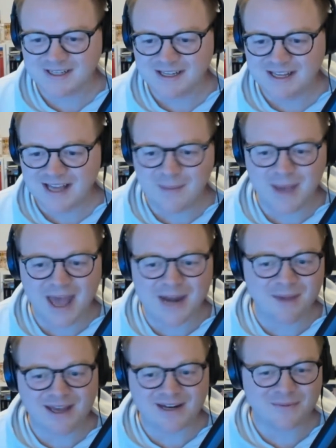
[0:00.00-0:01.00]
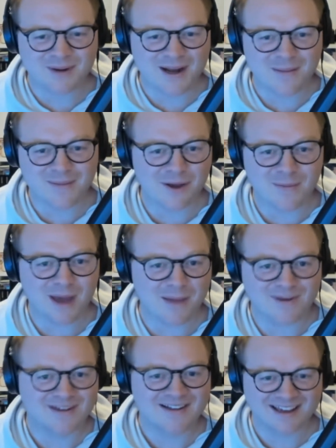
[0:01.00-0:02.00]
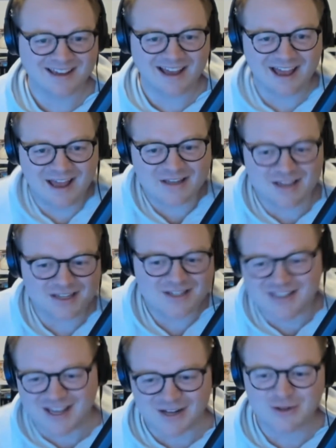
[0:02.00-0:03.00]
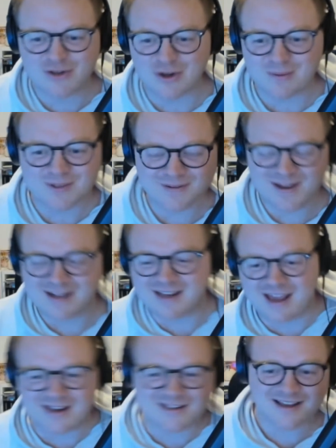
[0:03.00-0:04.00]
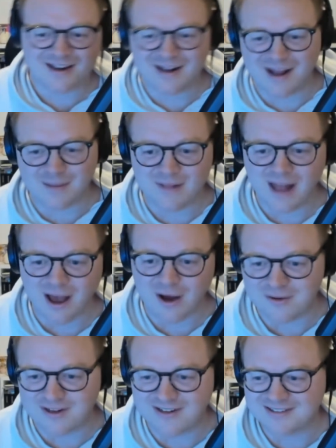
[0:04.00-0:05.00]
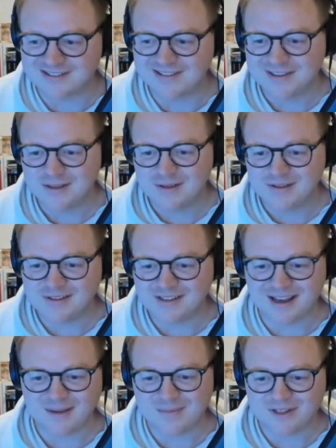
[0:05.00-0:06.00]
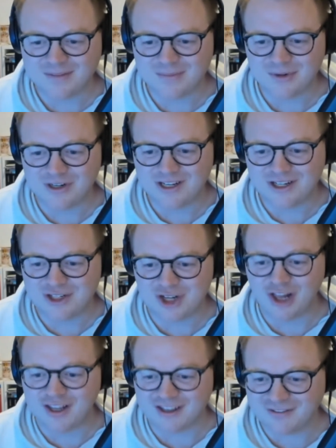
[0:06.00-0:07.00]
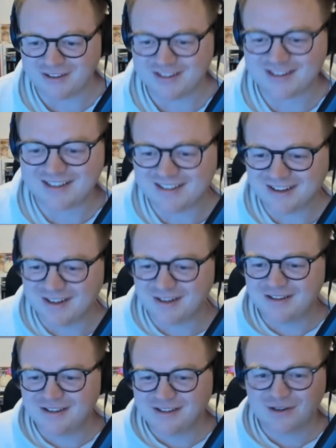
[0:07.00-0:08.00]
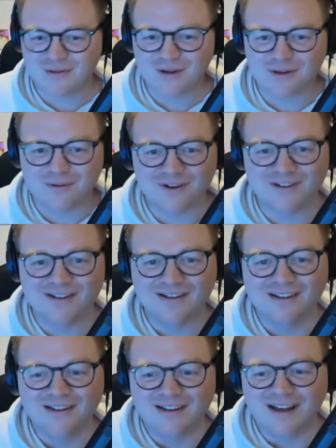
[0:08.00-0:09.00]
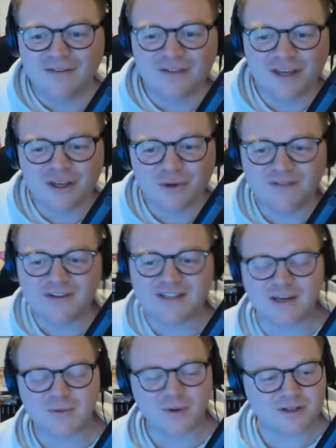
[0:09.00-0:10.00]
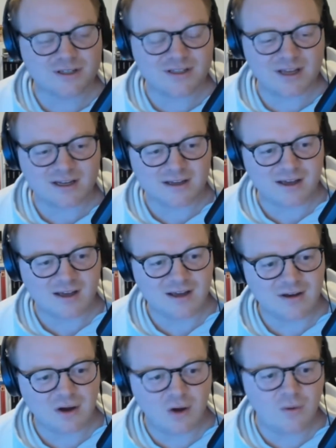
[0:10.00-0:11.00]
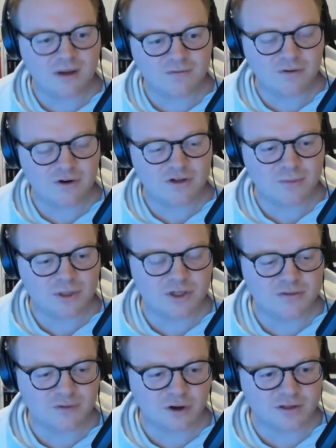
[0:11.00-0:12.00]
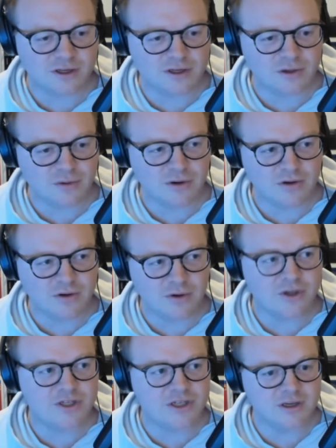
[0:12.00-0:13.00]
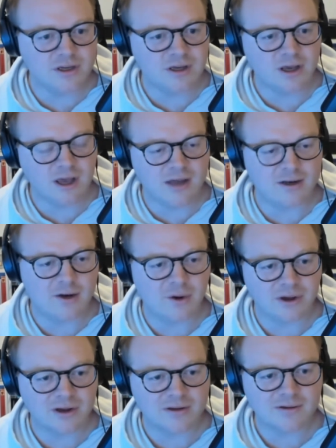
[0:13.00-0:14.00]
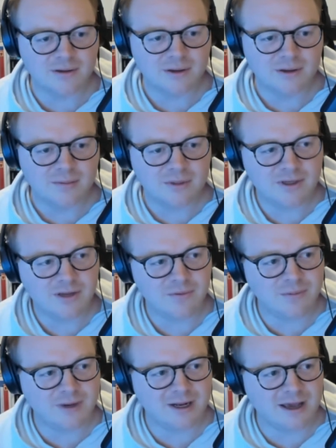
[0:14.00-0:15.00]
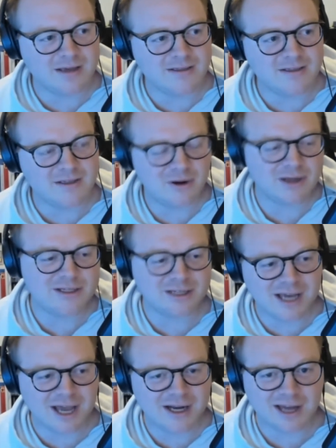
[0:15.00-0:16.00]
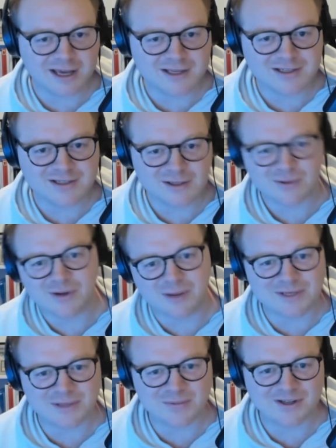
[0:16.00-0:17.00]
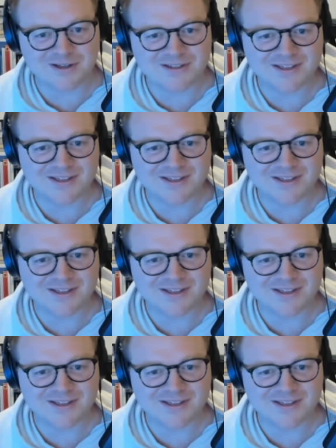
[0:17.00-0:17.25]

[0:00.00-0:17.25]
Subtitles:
I'm animated when I become happy. I just can't control much of that. I dance and I'm loud, and I'm just pretty jolly. I think that's the correct word. I think you even said once that at first we just thought that you were noisy and annoying, but then we realized you're actually kind of nice. So come sit with us.